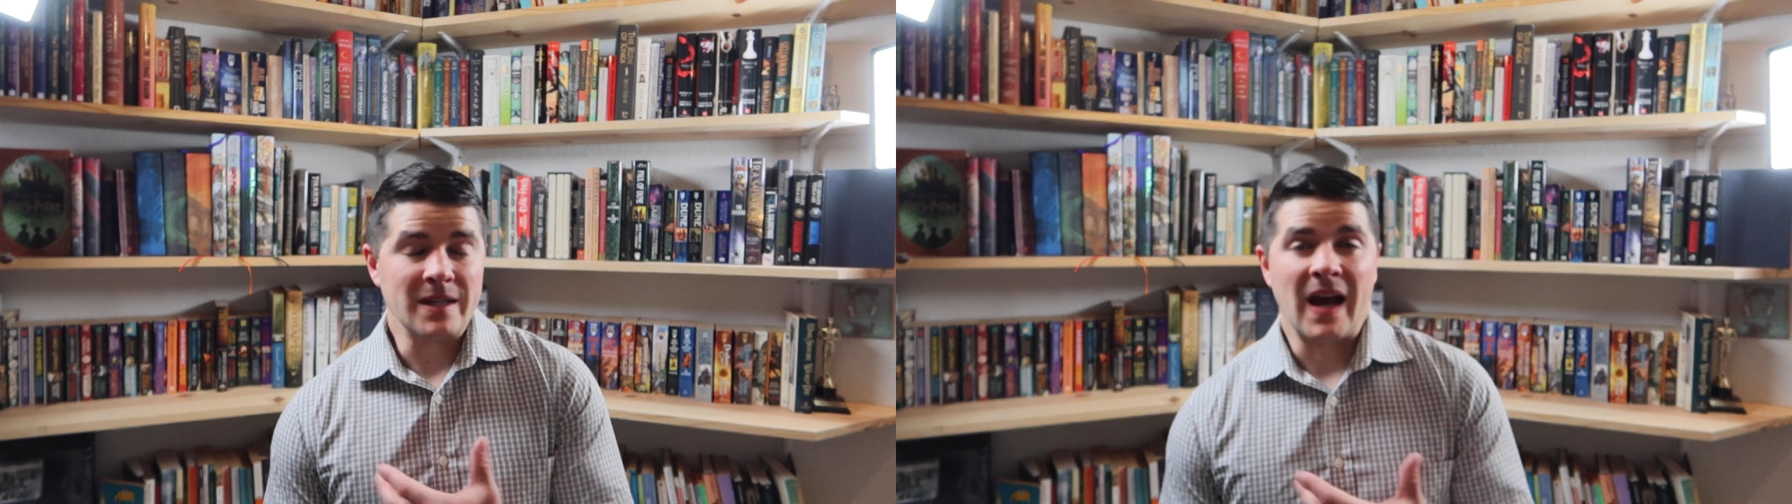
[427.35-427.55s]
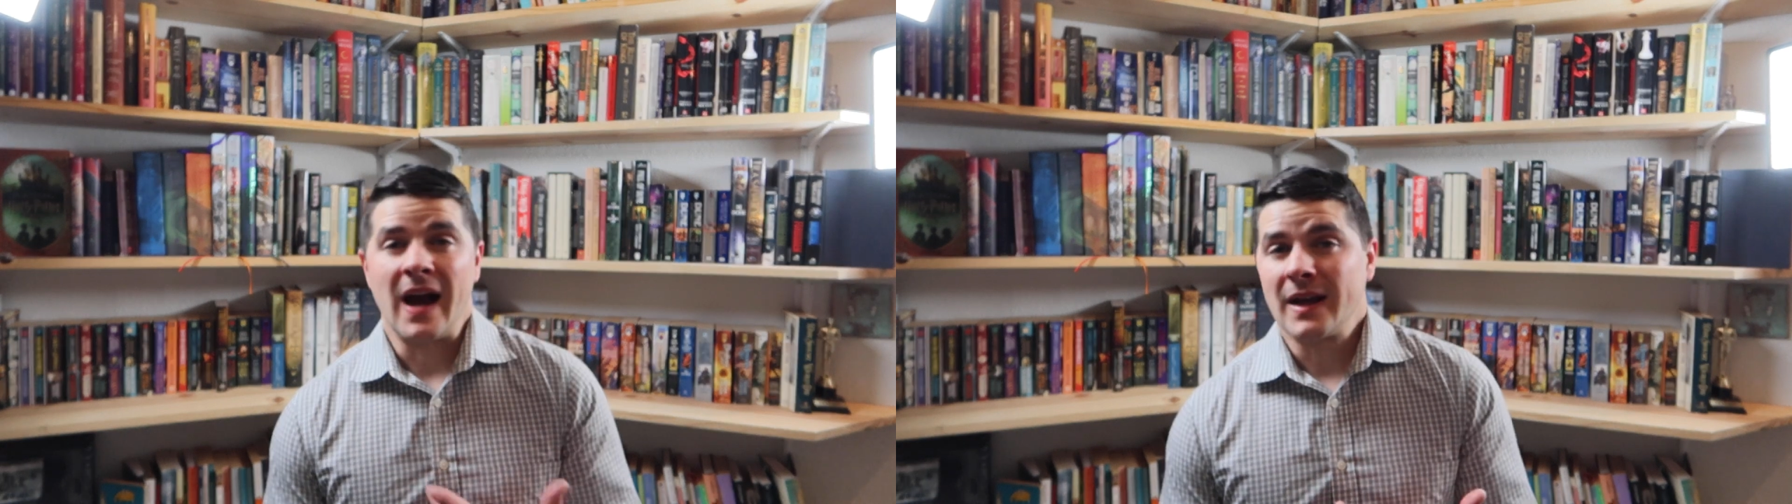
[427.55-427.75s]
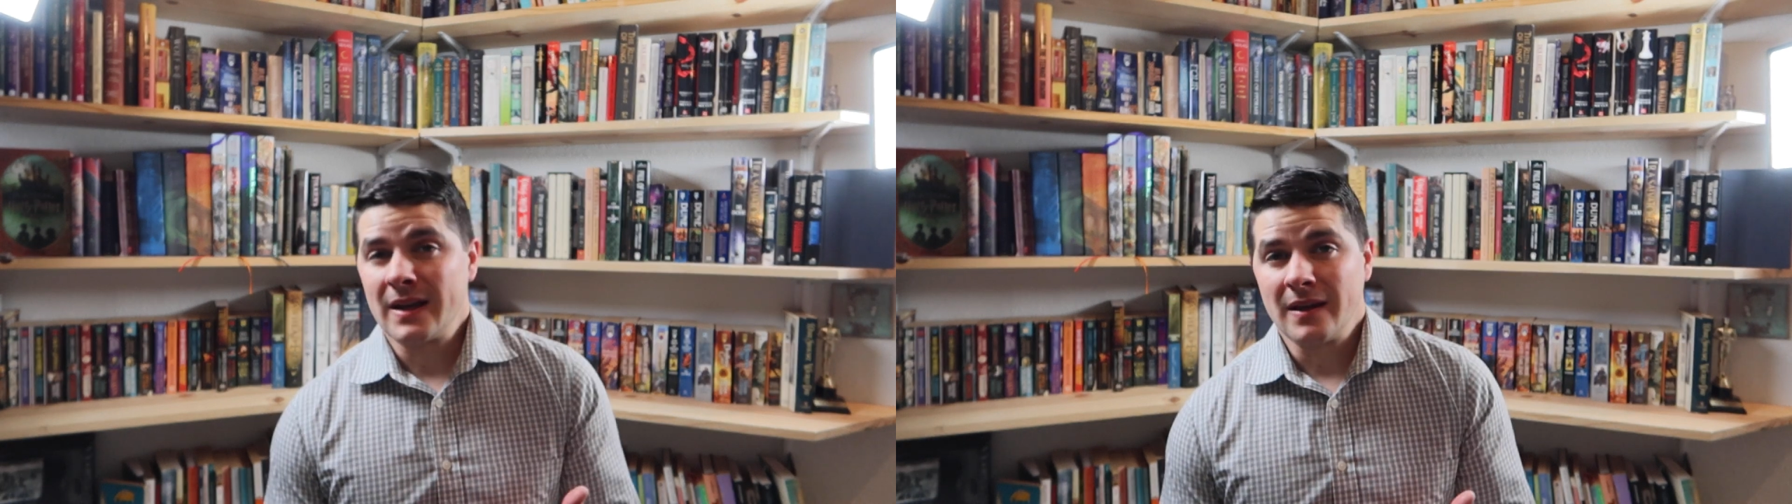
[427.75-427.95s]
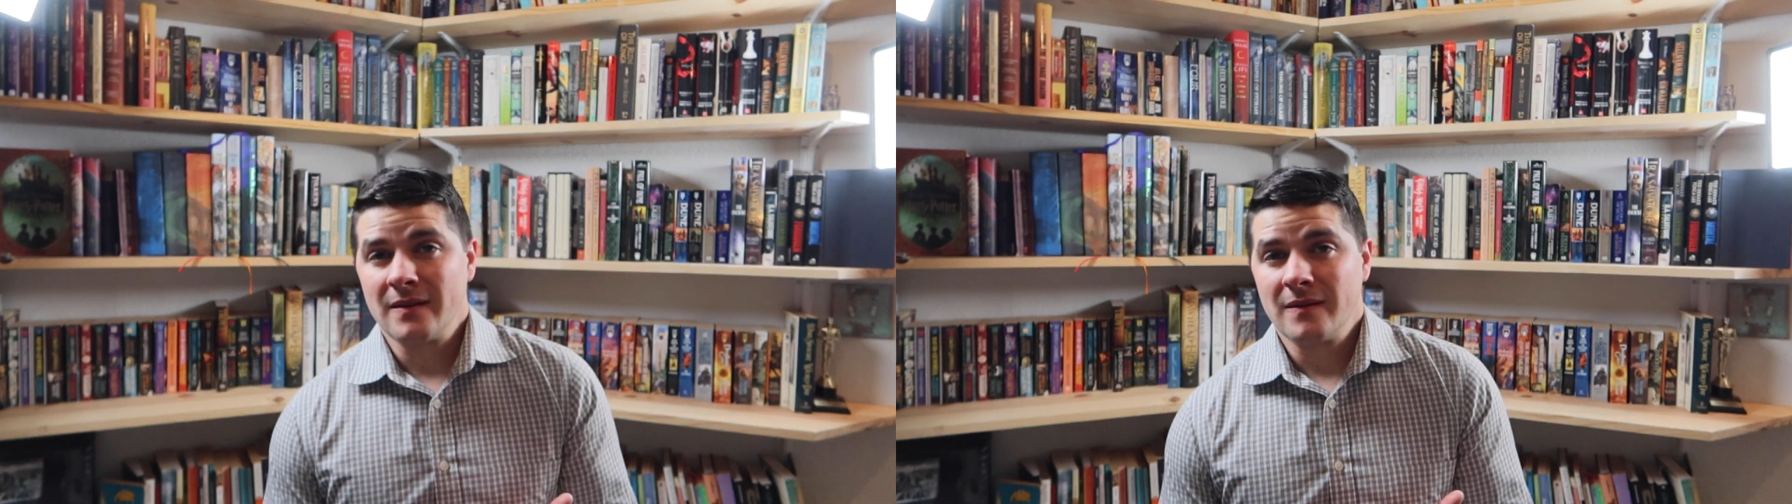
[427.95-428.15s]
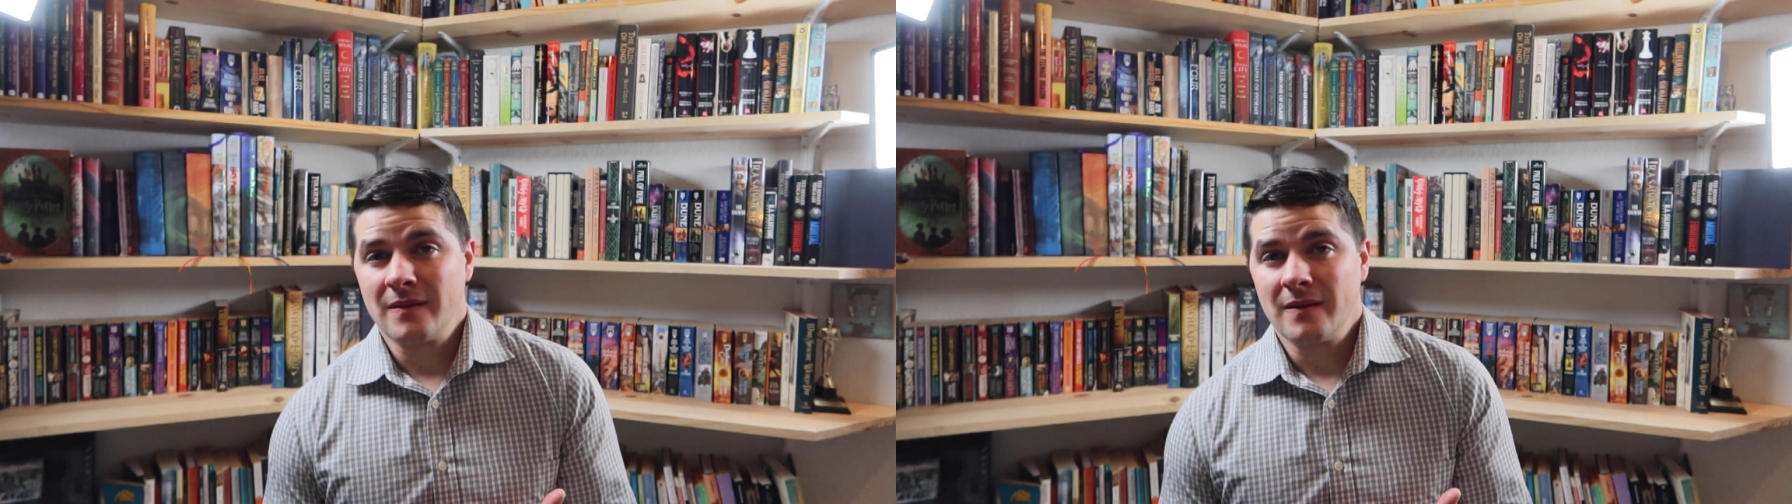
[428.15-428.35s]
the agony